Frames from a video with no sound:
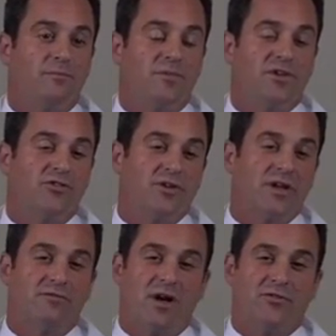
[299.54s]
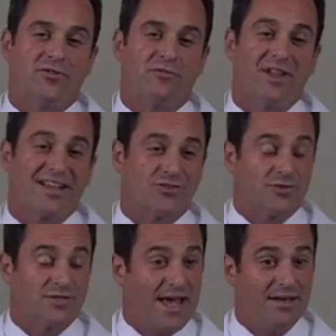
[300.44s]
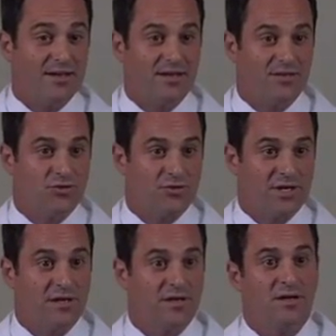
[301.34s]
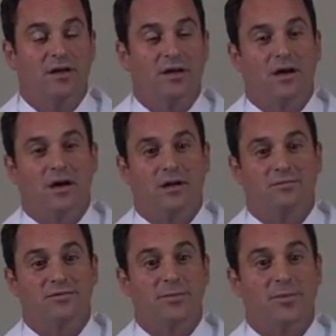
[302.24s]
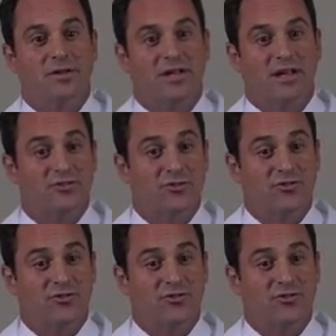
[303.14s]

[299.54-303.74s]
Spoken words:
This involves a flexor tendon injury. Typically, as you